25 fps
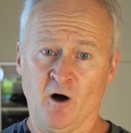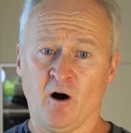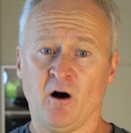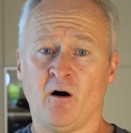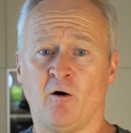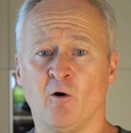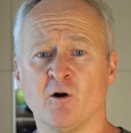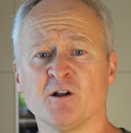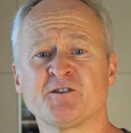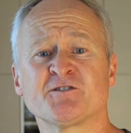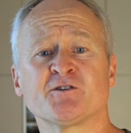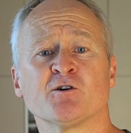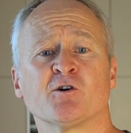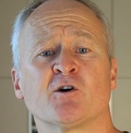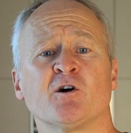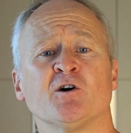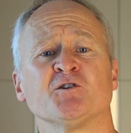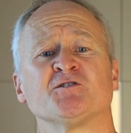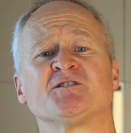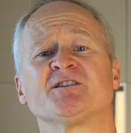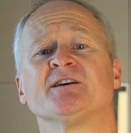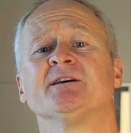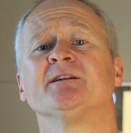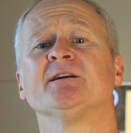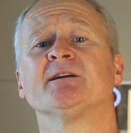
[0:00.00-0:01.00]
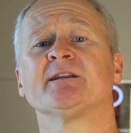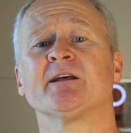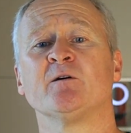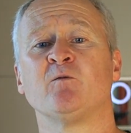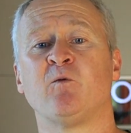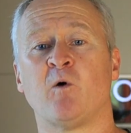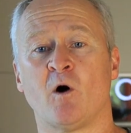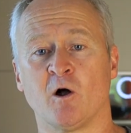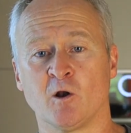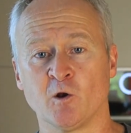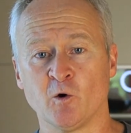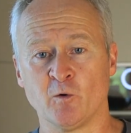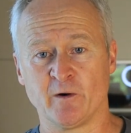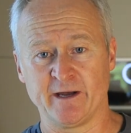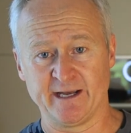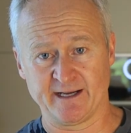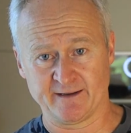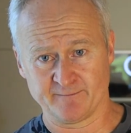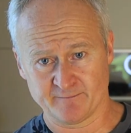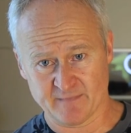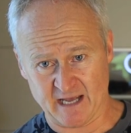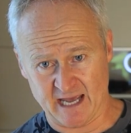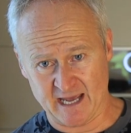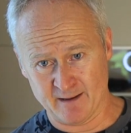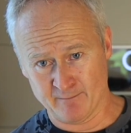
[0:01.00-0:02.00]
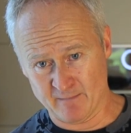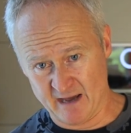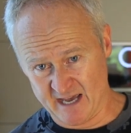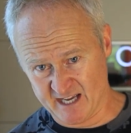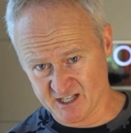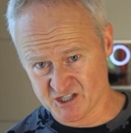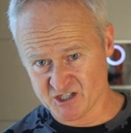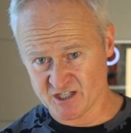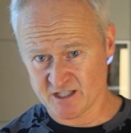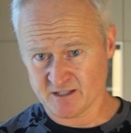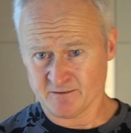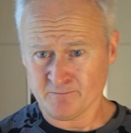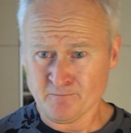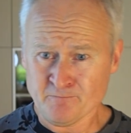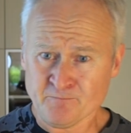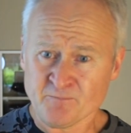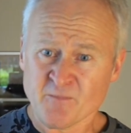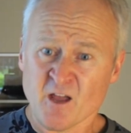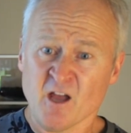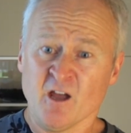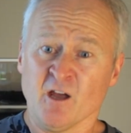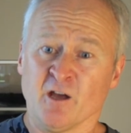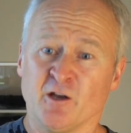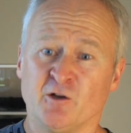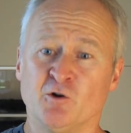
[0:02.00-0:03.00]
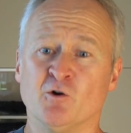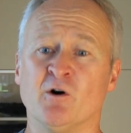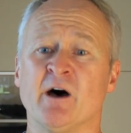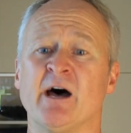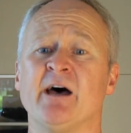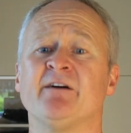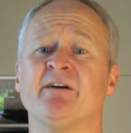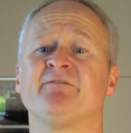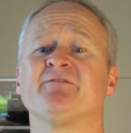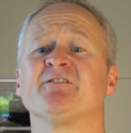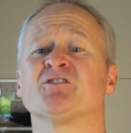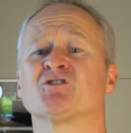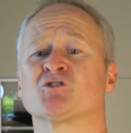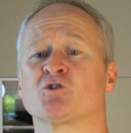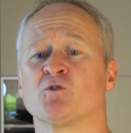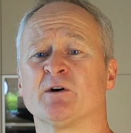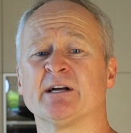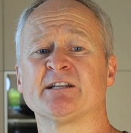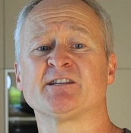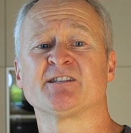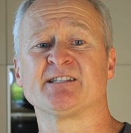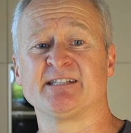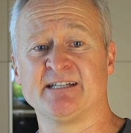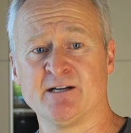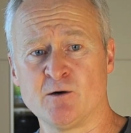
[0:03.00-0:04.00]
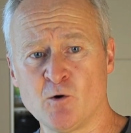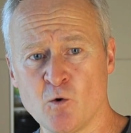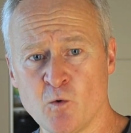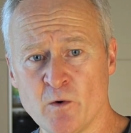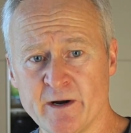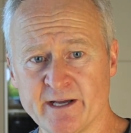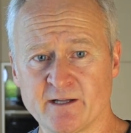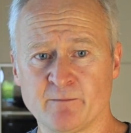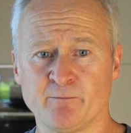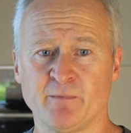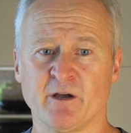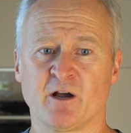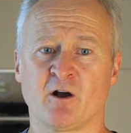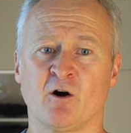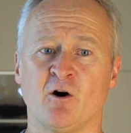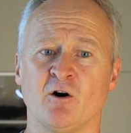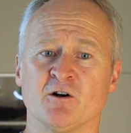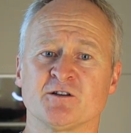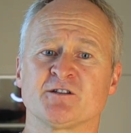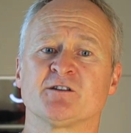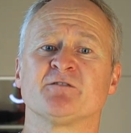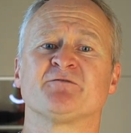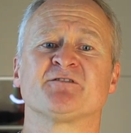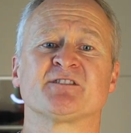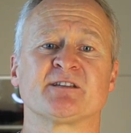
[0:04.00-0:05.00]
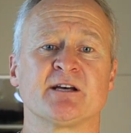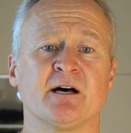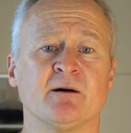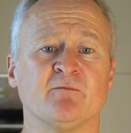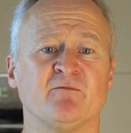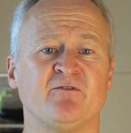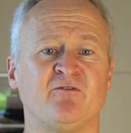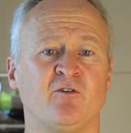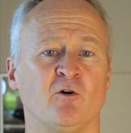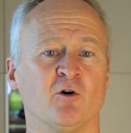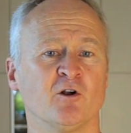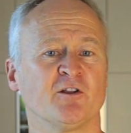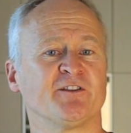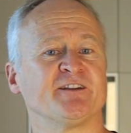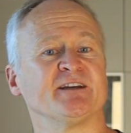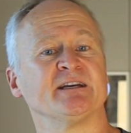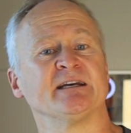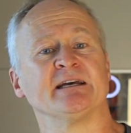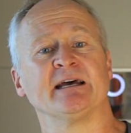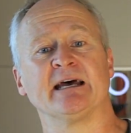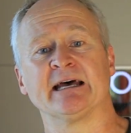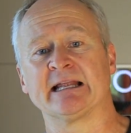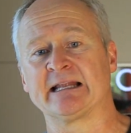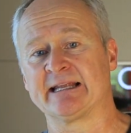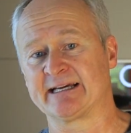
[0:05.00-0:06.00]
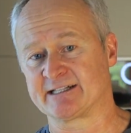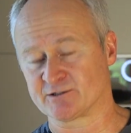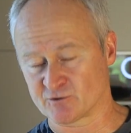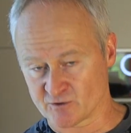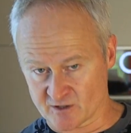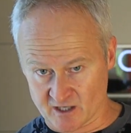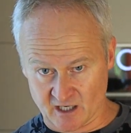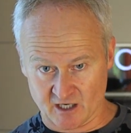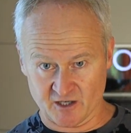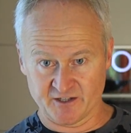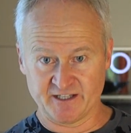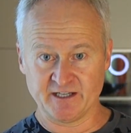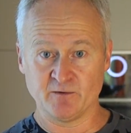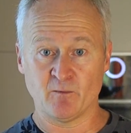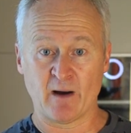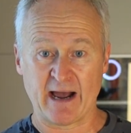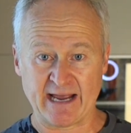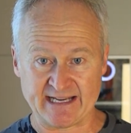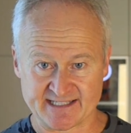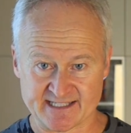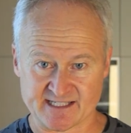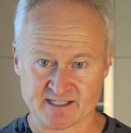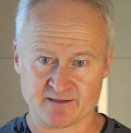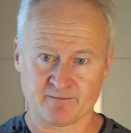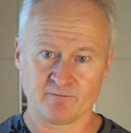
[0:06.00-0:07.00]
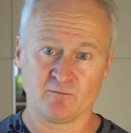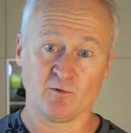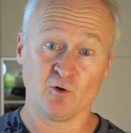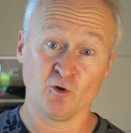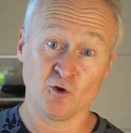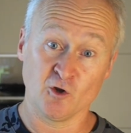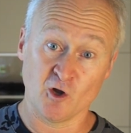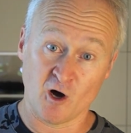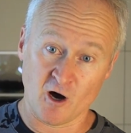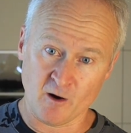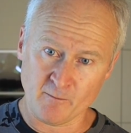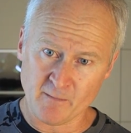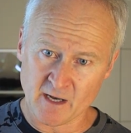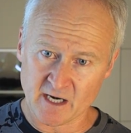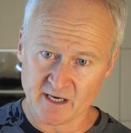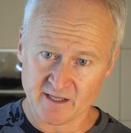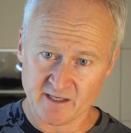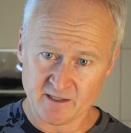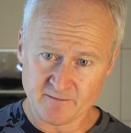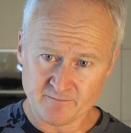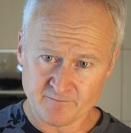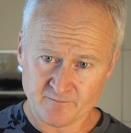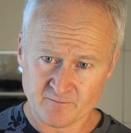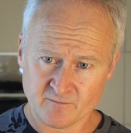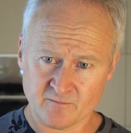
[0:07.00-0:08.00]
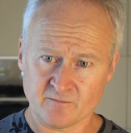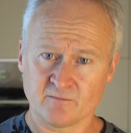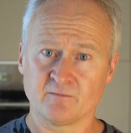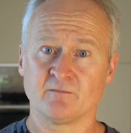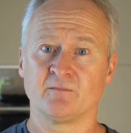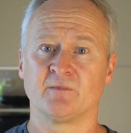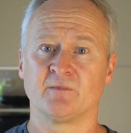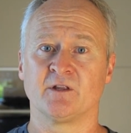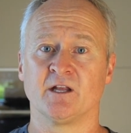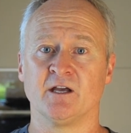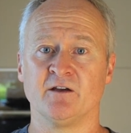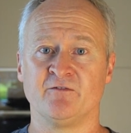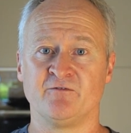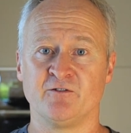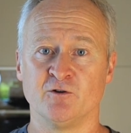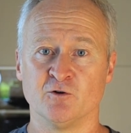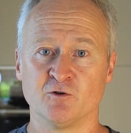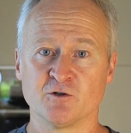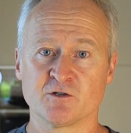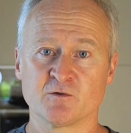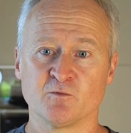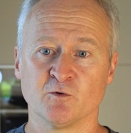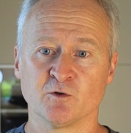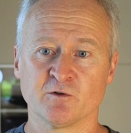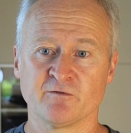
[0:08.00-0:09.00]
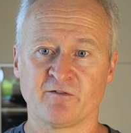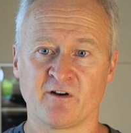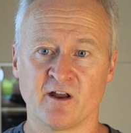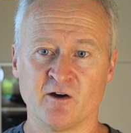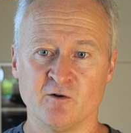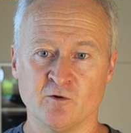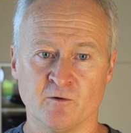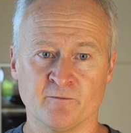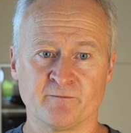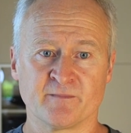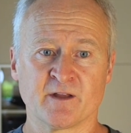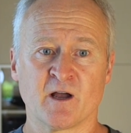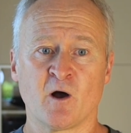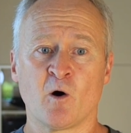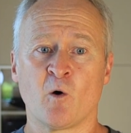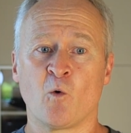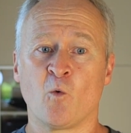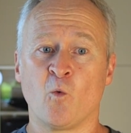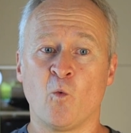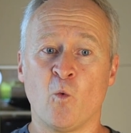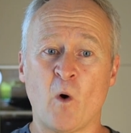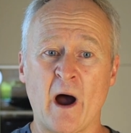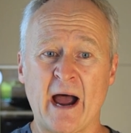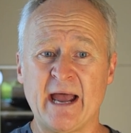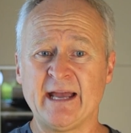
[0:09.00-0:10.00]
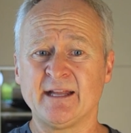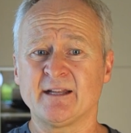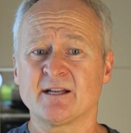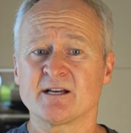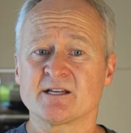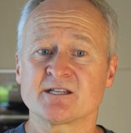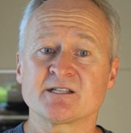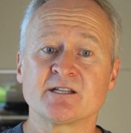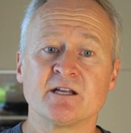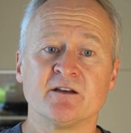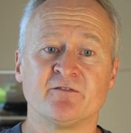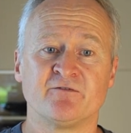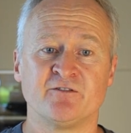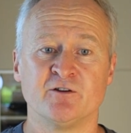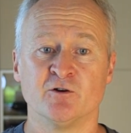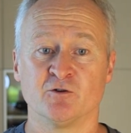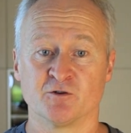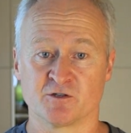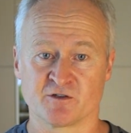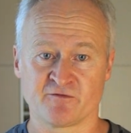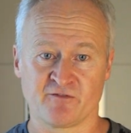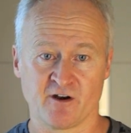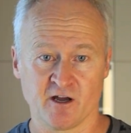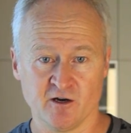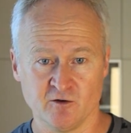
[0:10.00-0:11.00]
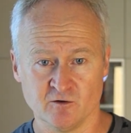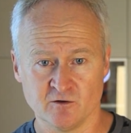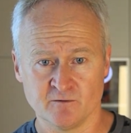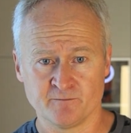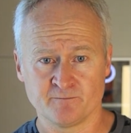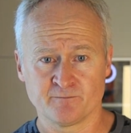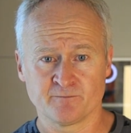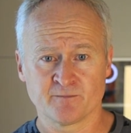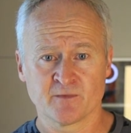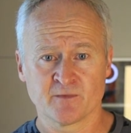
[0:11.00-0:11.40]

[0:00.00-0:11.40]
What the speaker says: Also consider the following. Imagine you have a short circuit because of some faulty electrical device. Normally, the fuse would flow. Why does the fuse flow?